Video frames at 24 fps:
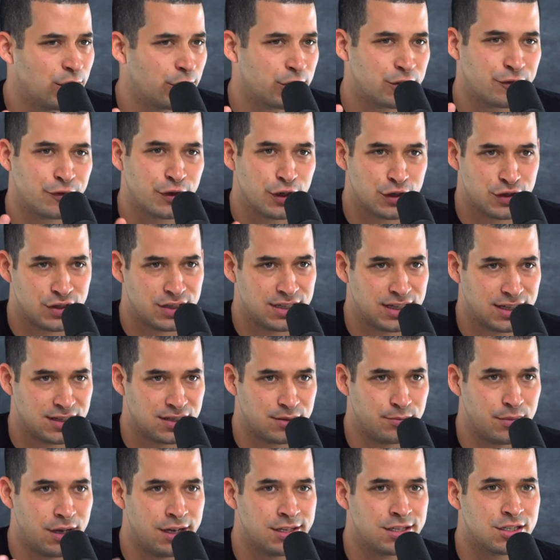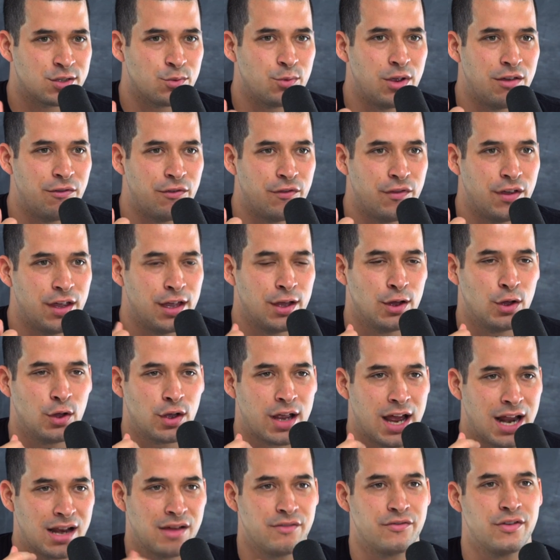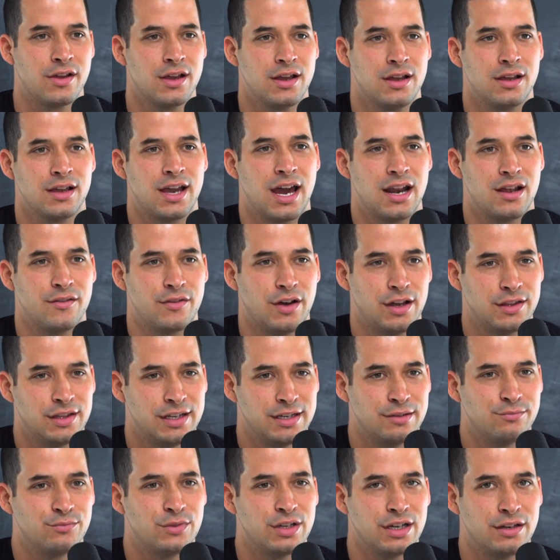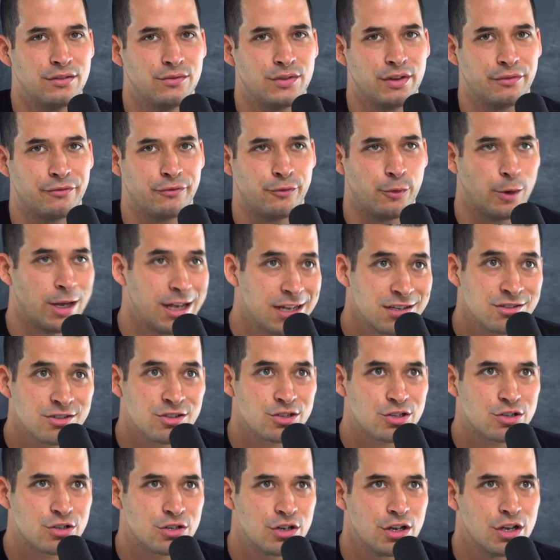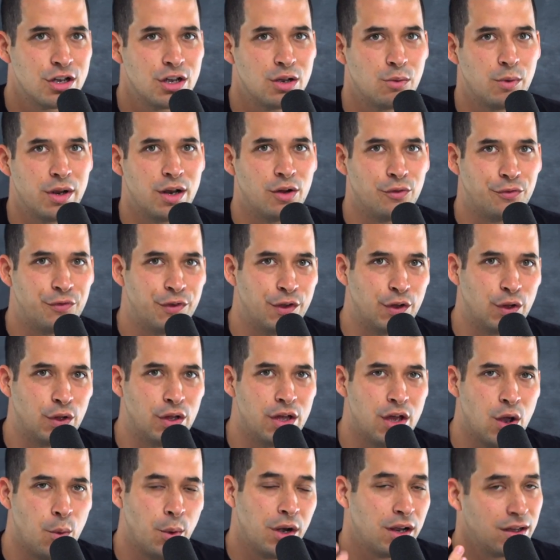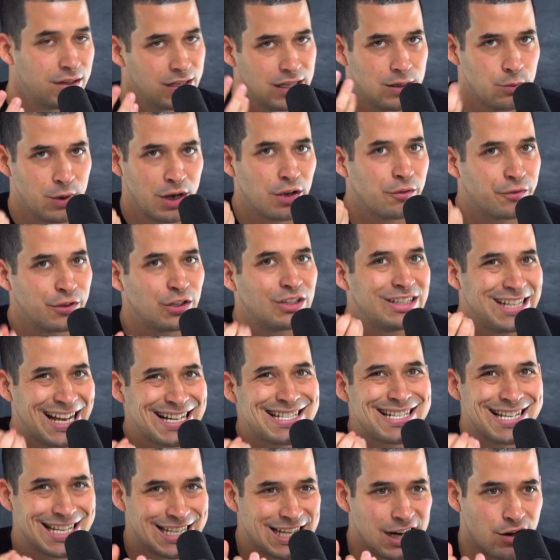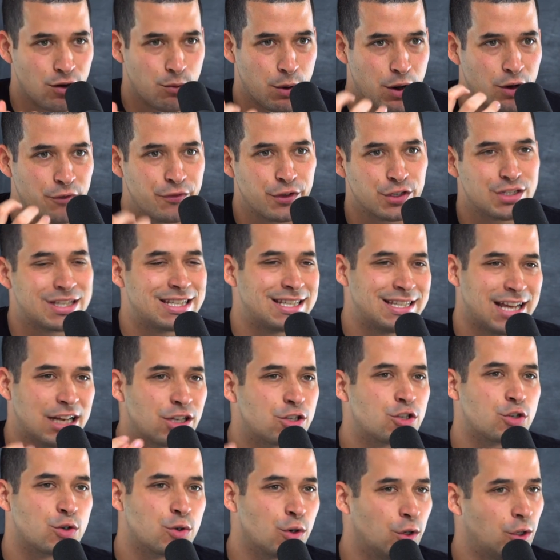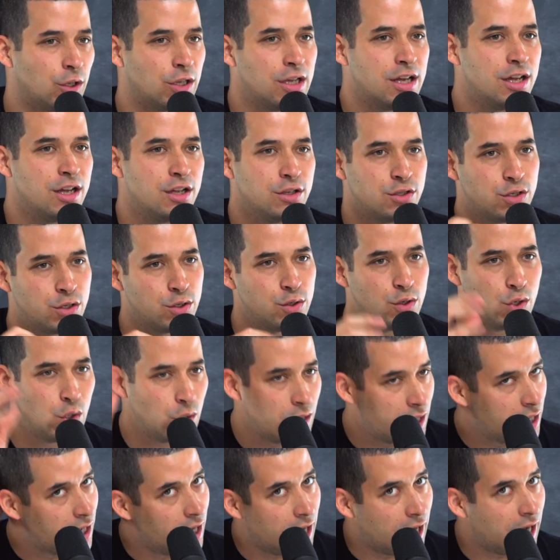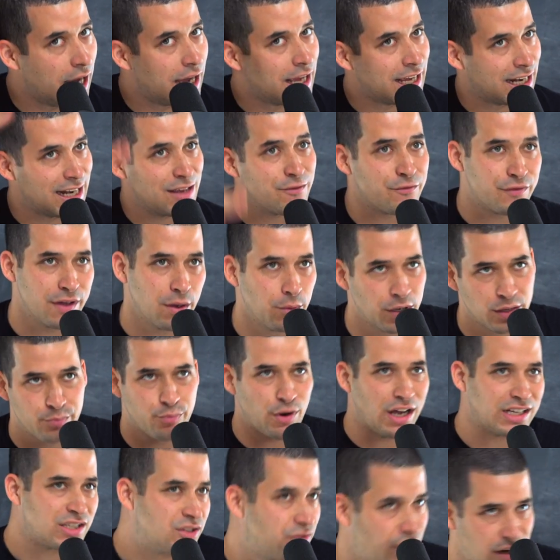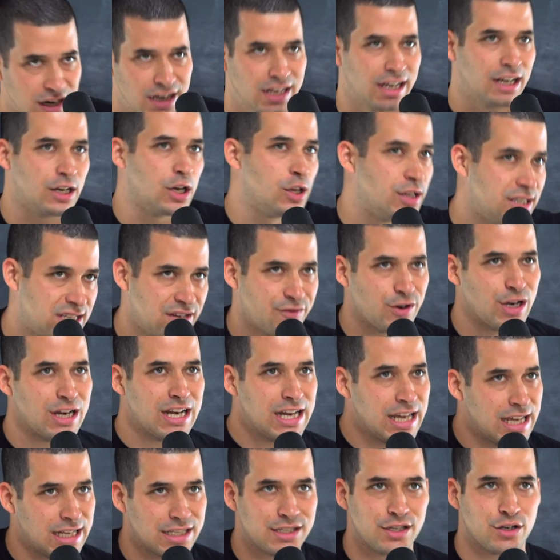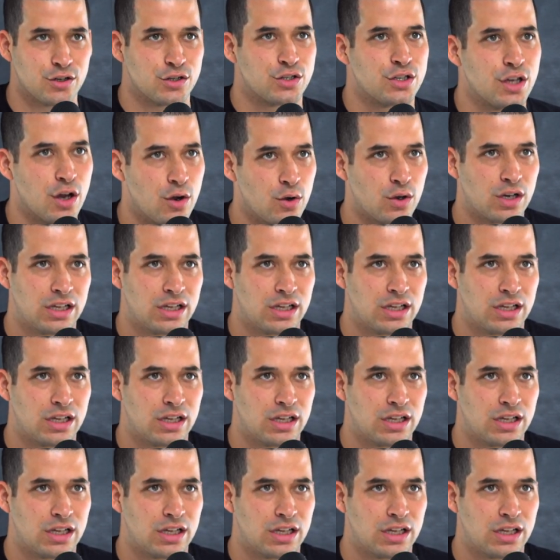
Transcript: in those first six months. We feel kind of kind of on the the, the fringe. We don't feel we don't we don't feel necessary. We don't feel central to uh, an infant with breastfeeding and all these different needs that are so